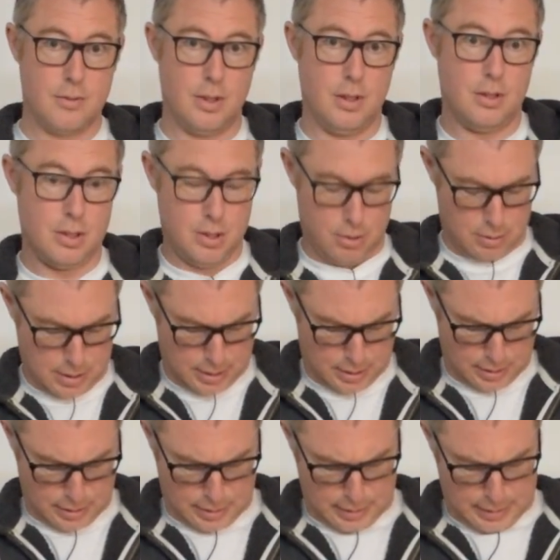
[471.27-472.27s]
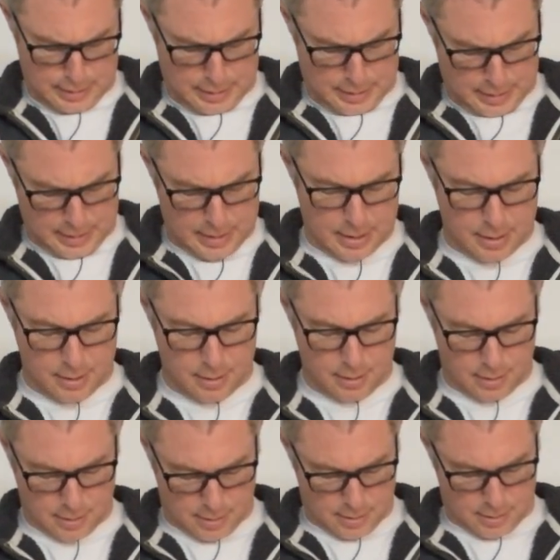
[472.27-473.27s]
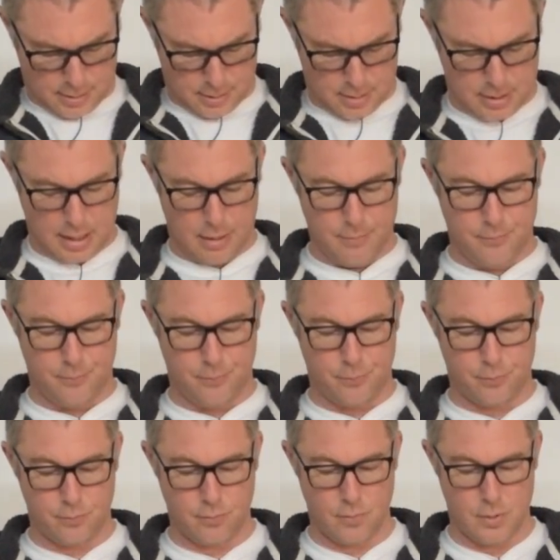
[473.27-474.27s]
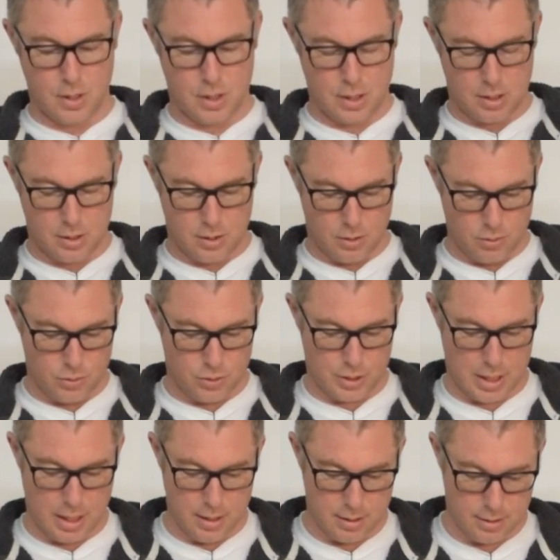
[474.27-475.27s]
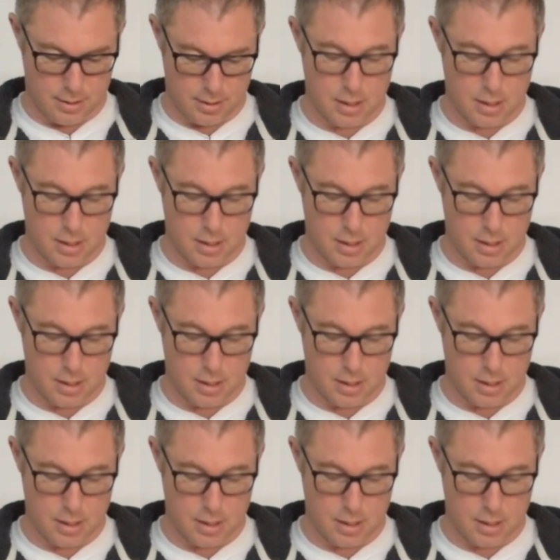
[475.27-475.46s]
for you to do that. Now you'll see